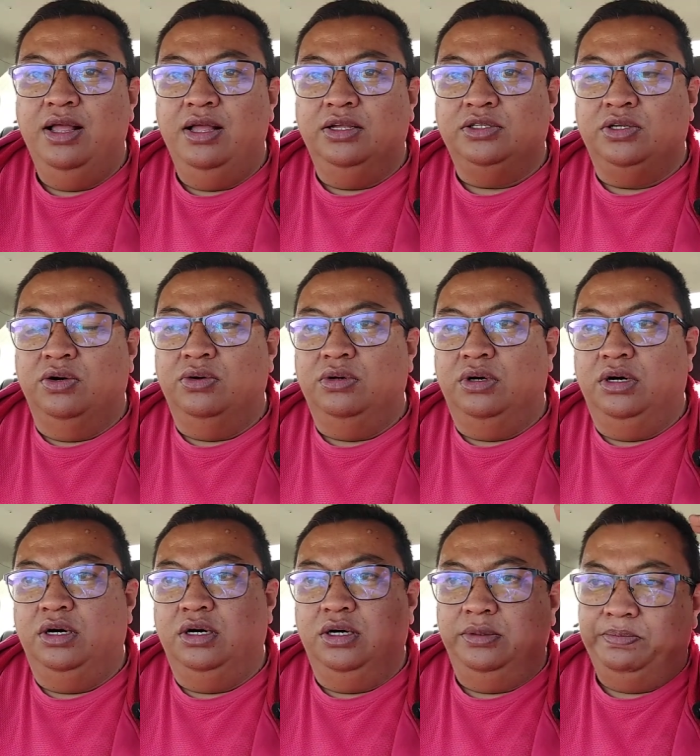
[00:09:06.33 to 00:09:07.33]

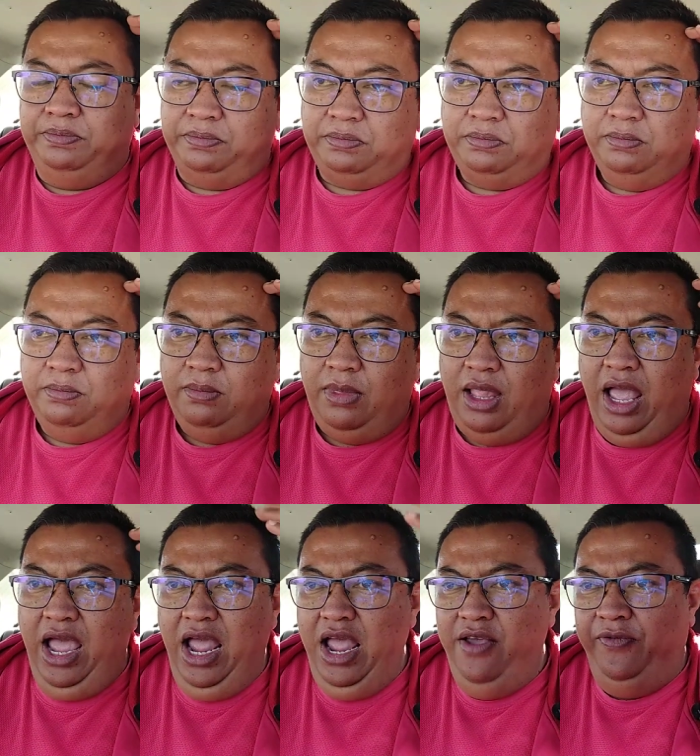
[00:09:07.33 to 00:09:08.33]
So
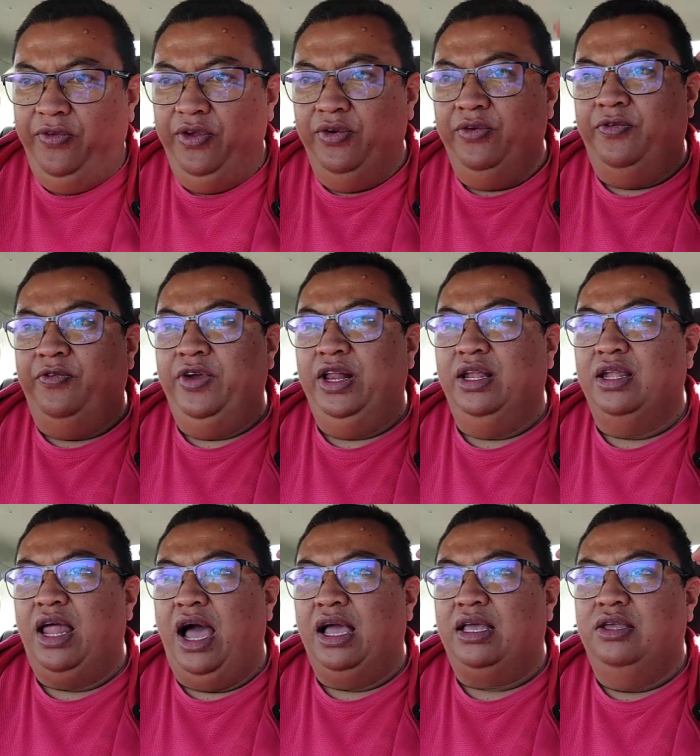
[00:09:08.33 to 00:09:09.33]
if you feel
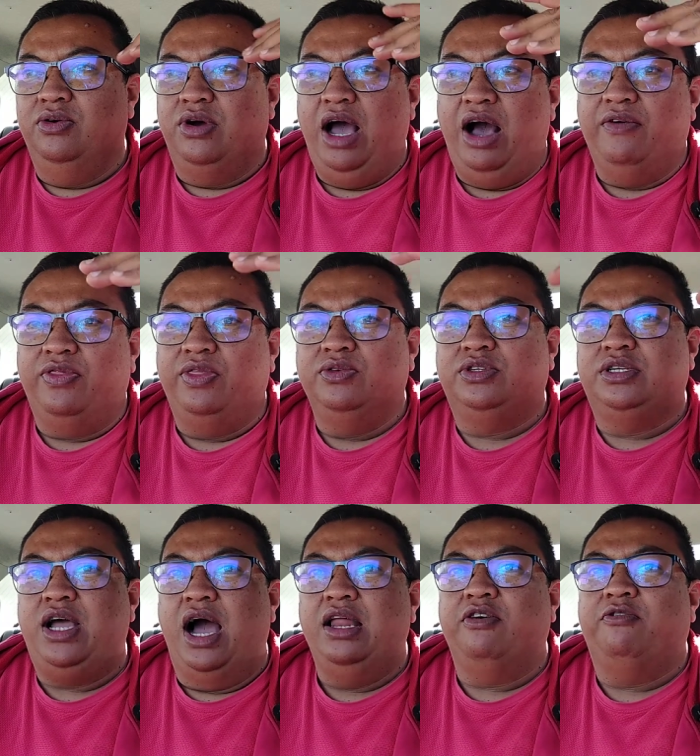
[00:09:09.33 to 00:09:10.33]
like you have those
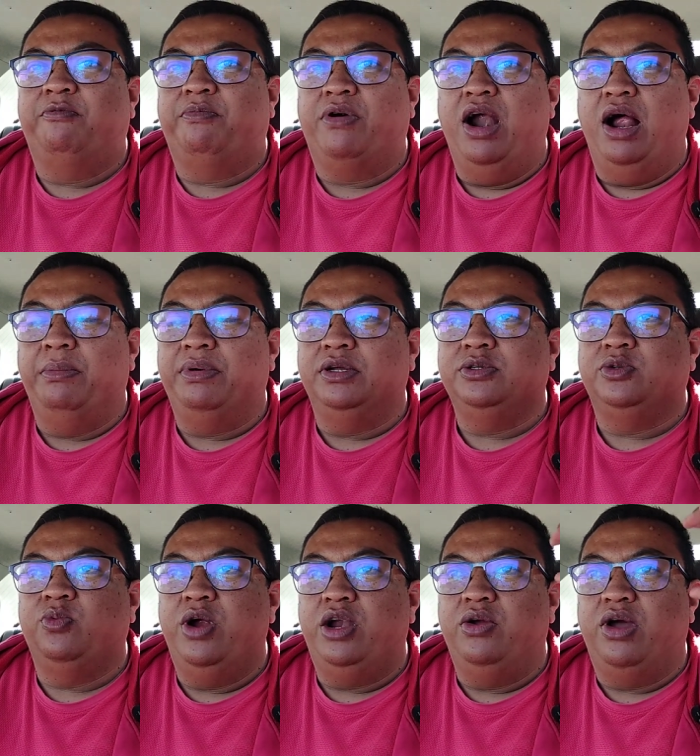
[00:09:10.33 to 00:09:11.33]
kind of problems
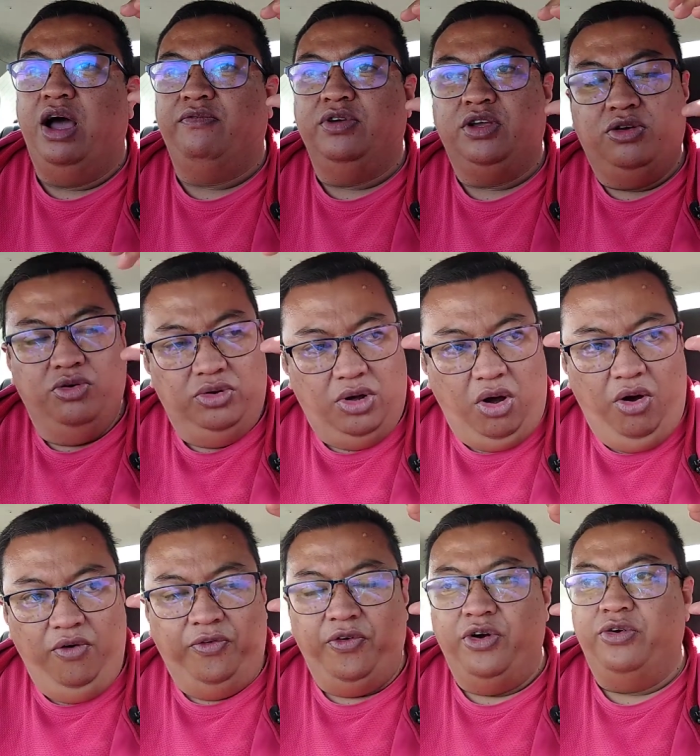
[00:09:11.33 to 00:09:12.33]
where you have a good
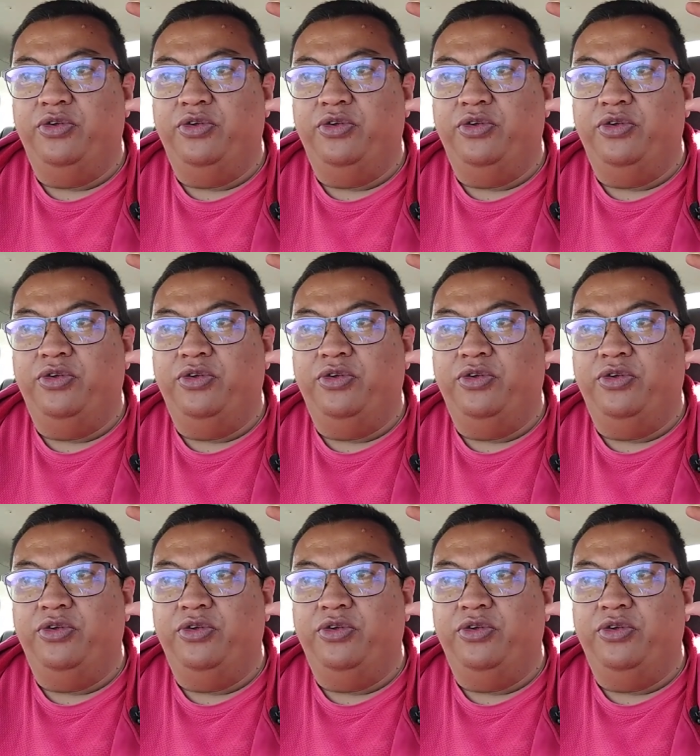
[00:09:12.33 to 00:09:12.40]
offer,